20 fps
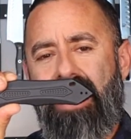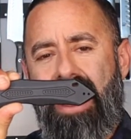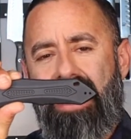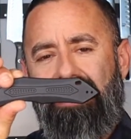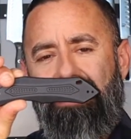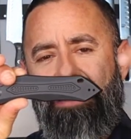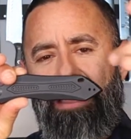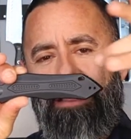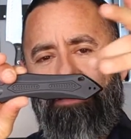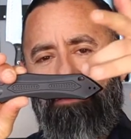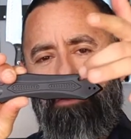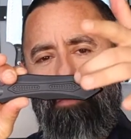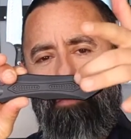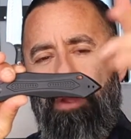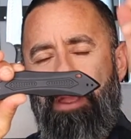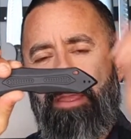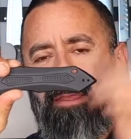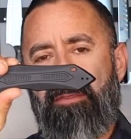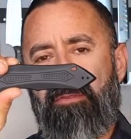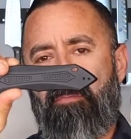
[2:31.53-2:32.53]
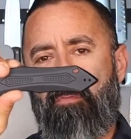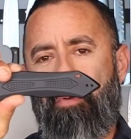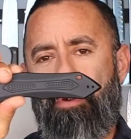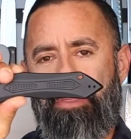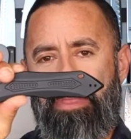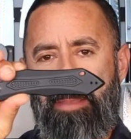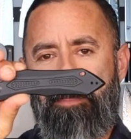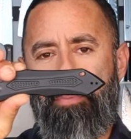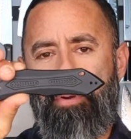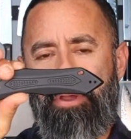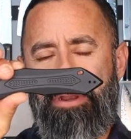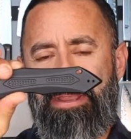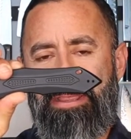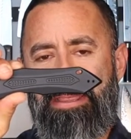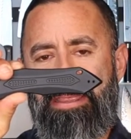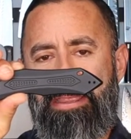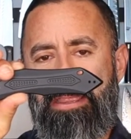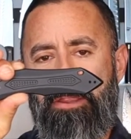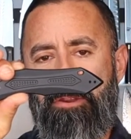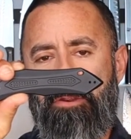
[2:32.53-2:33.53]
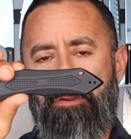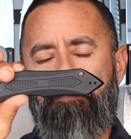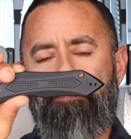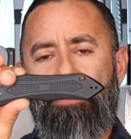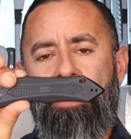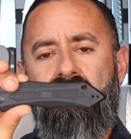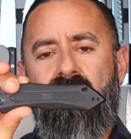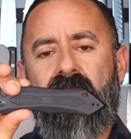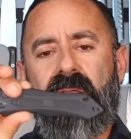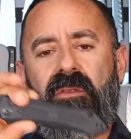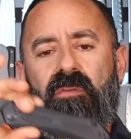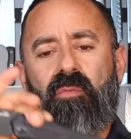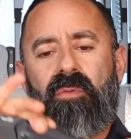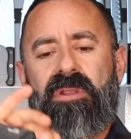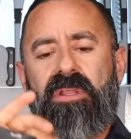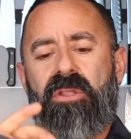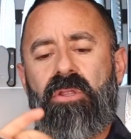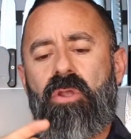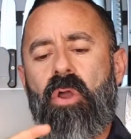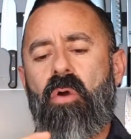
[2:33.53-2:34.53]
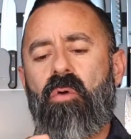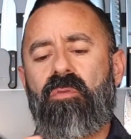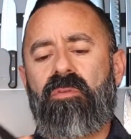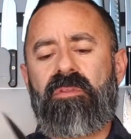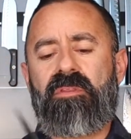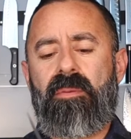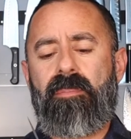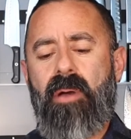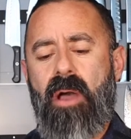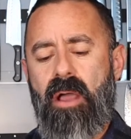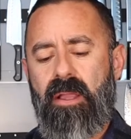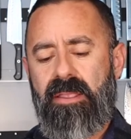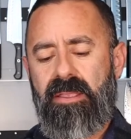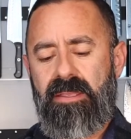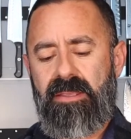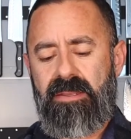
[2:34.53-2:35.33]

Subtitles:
I like the way where they put it here because when it goes in the pocket,